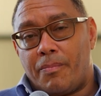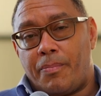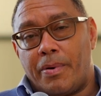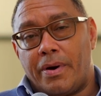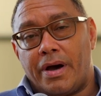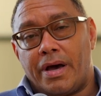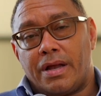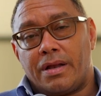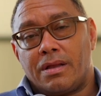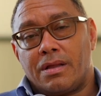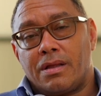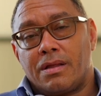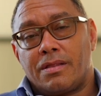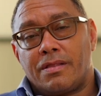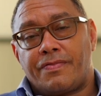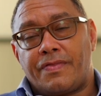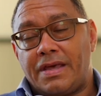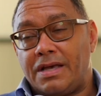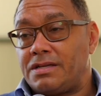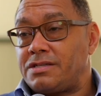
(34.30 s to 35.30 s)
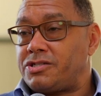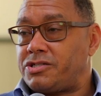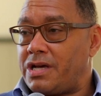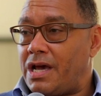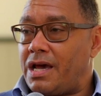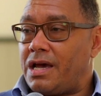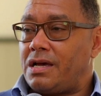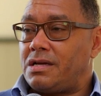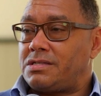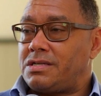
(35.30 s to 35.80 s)
but things
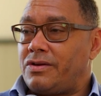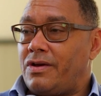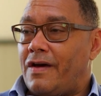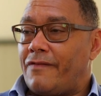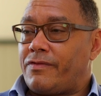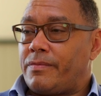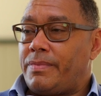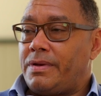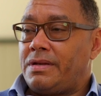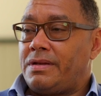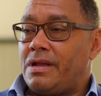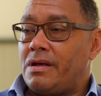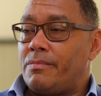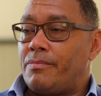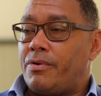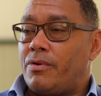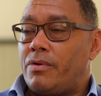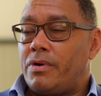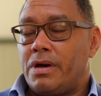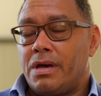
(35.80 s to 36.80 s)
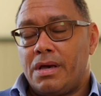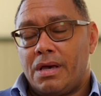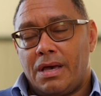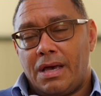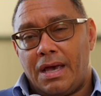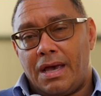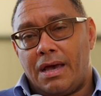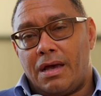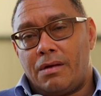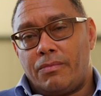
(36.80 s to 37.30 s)
changed. You have to be nimble.
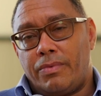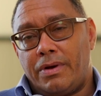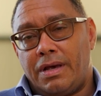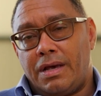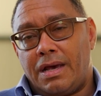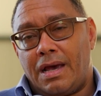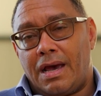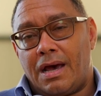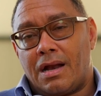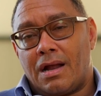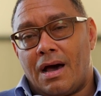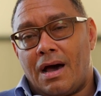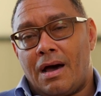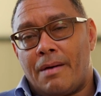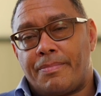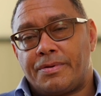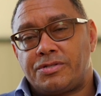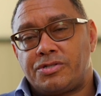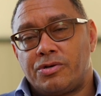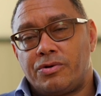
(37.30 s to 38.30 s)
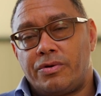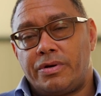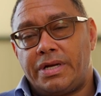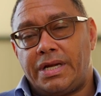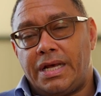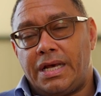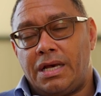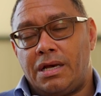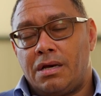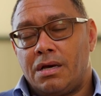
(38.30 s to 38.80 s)
And we had an
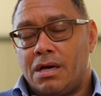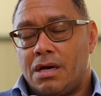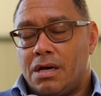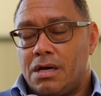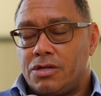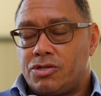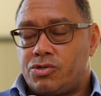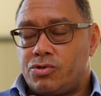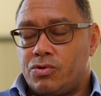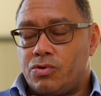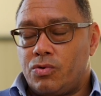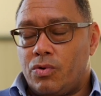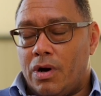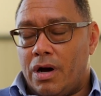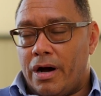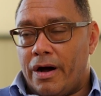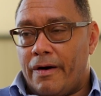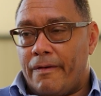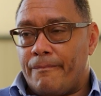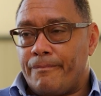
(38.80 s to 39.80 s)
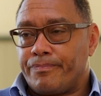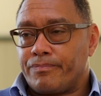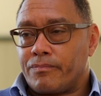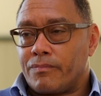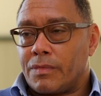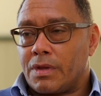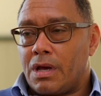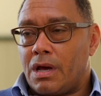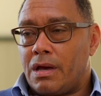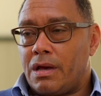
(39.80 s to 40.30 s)
opportunity to
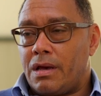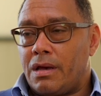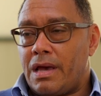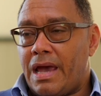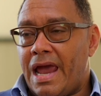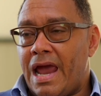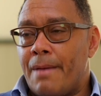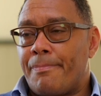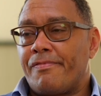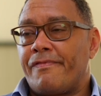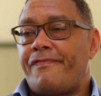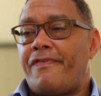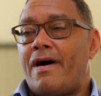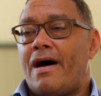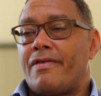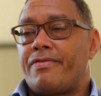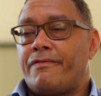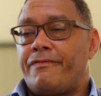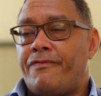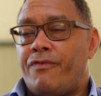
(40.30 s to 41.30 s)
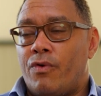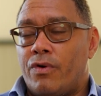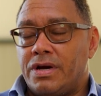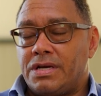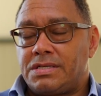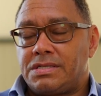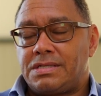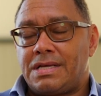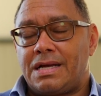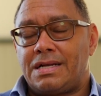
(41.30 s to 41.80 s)
amplify the
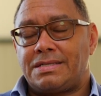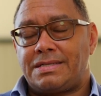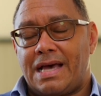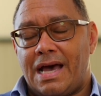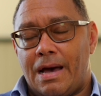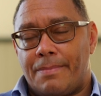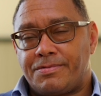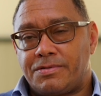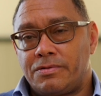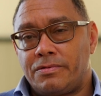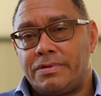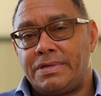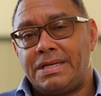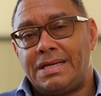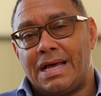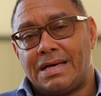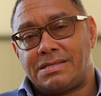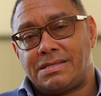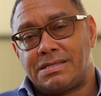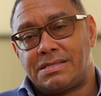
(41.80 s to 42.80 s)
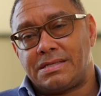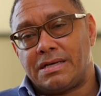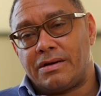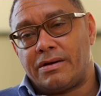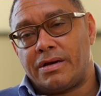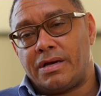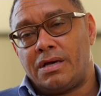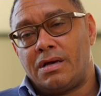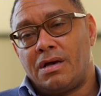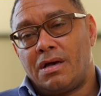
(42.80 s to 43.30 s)
voice that is absolutely
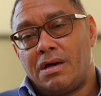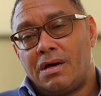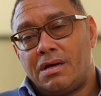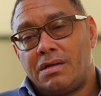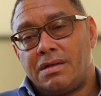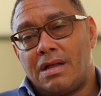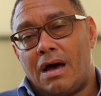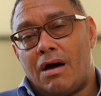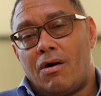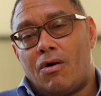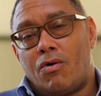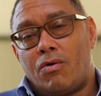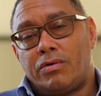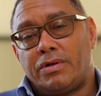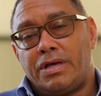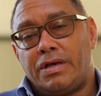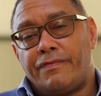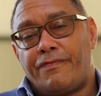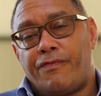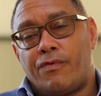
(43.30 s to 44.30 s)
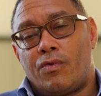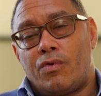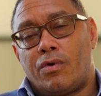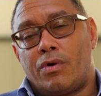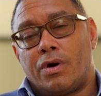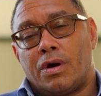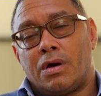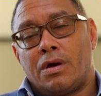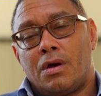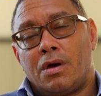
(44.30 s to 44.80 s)
necessary, not only
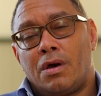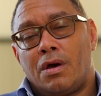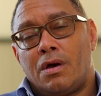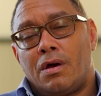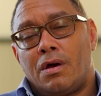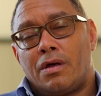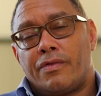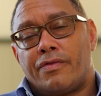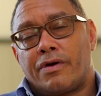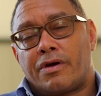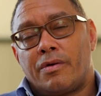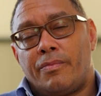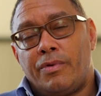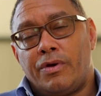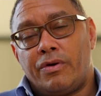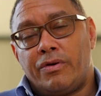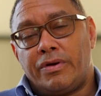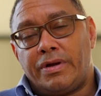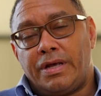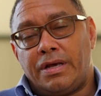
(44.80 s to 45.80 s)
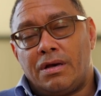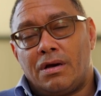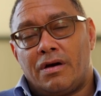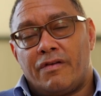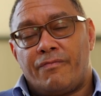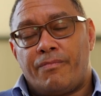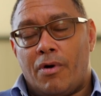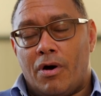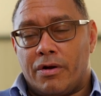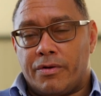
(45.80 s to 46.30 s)
for the community
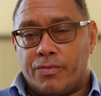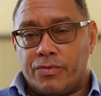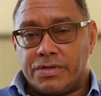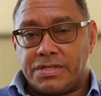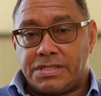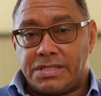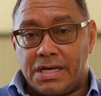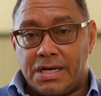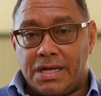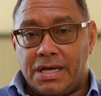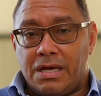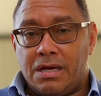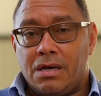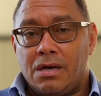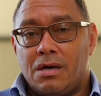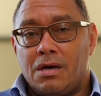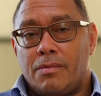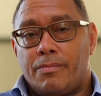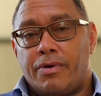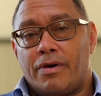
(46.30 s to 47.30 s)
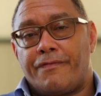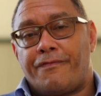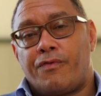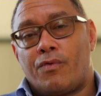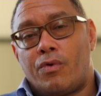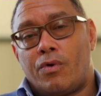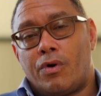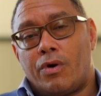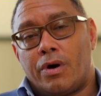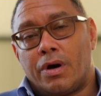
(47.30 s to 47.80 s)
of Baltimore City, but
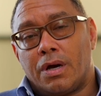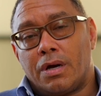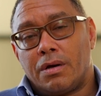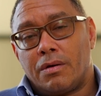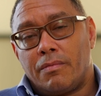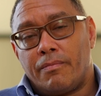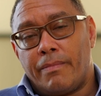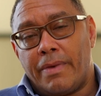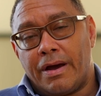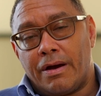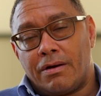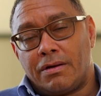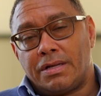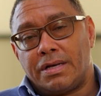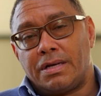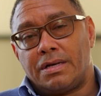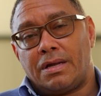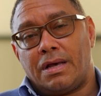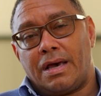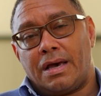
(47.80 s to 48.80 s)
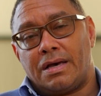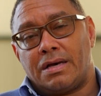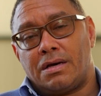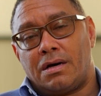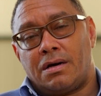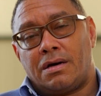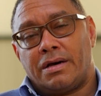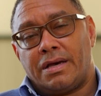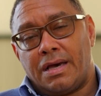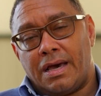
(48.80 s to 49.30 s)
for Maryland
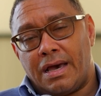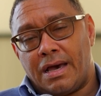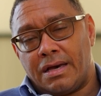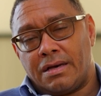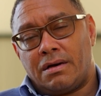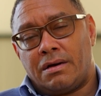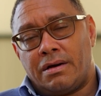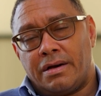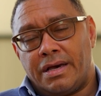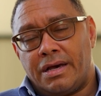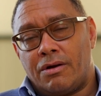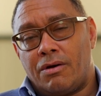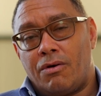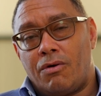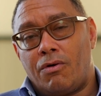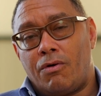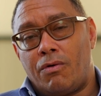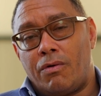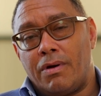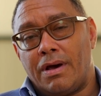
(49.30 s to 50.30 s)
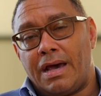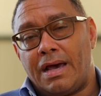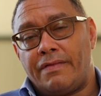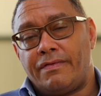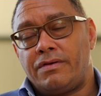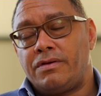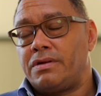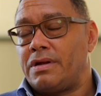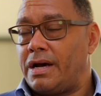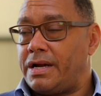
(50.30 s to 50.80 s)
in whole
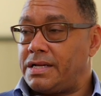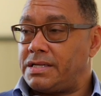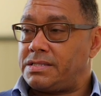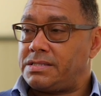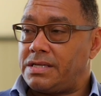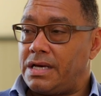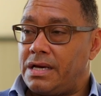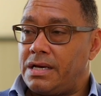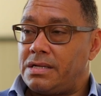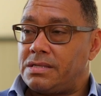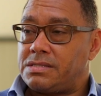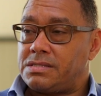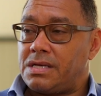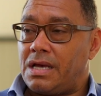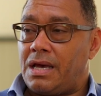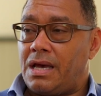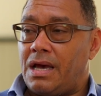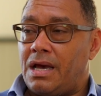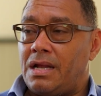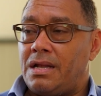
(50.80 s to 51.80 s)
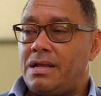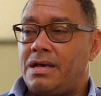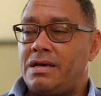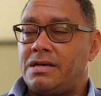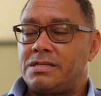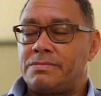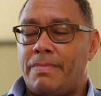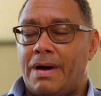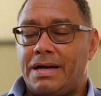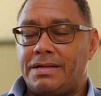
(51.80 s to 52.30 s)
and the United States. And
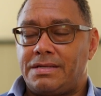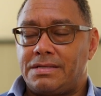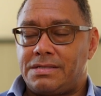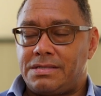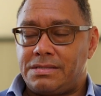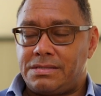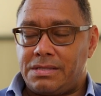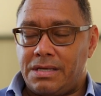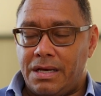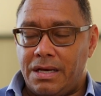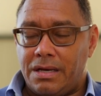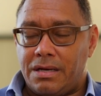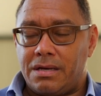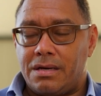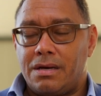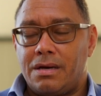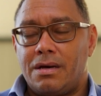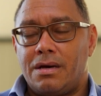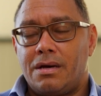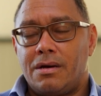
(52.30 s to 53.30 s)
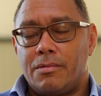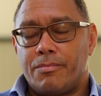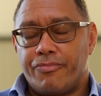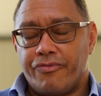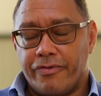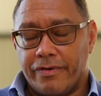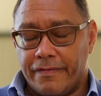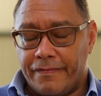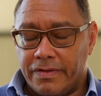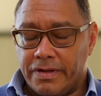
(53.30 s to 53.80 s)
it is my distinct
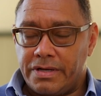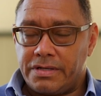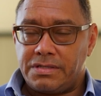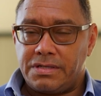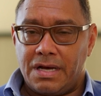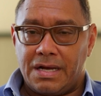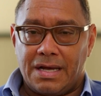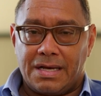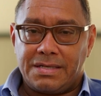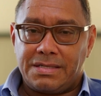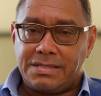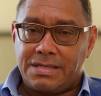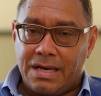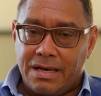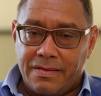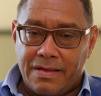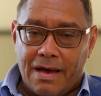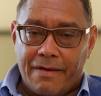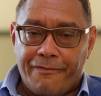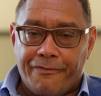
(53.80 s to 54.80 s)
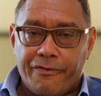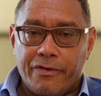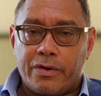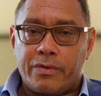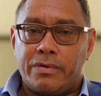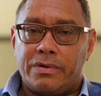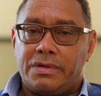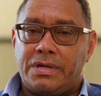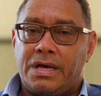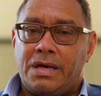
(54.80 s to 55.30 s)
privilege, and I say that
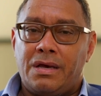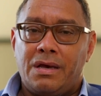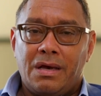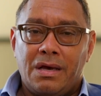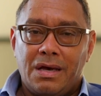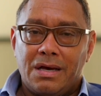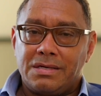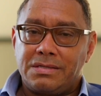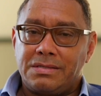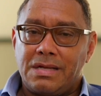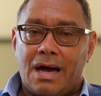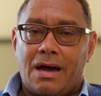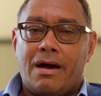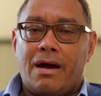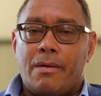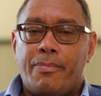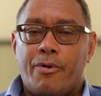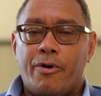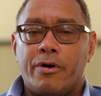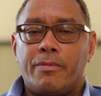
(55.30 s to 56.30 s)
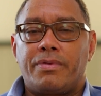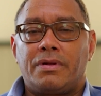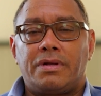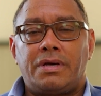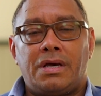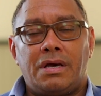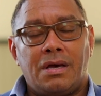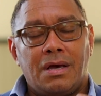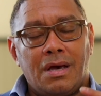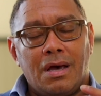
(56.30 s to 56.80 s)
frequently, it's not
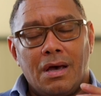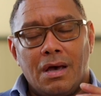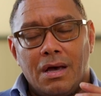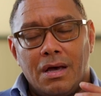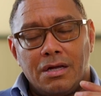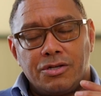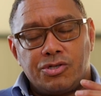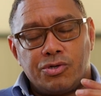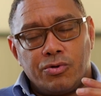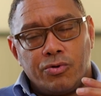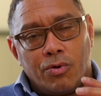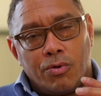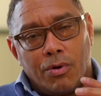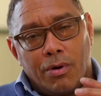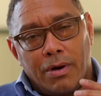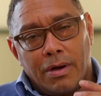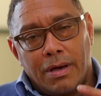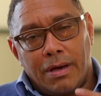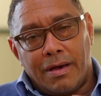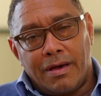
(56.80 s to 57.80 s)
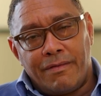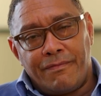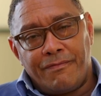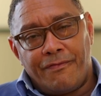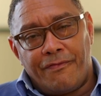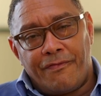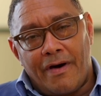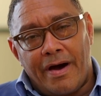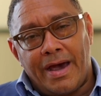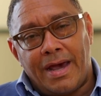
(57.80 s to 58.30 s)
hyperbole, to
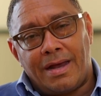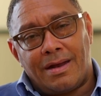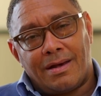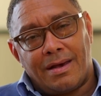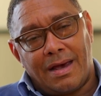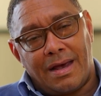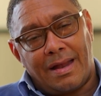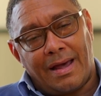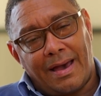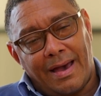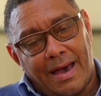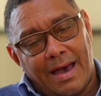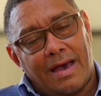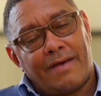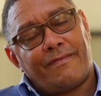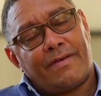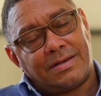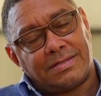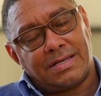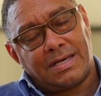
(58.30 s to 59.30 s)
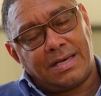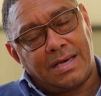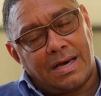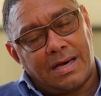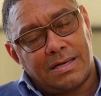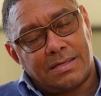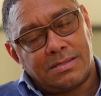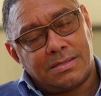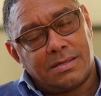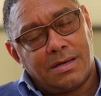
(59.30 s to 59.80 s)
invite and have as a
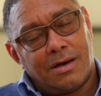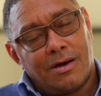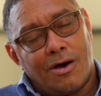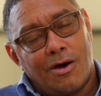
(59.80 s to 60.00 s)
guest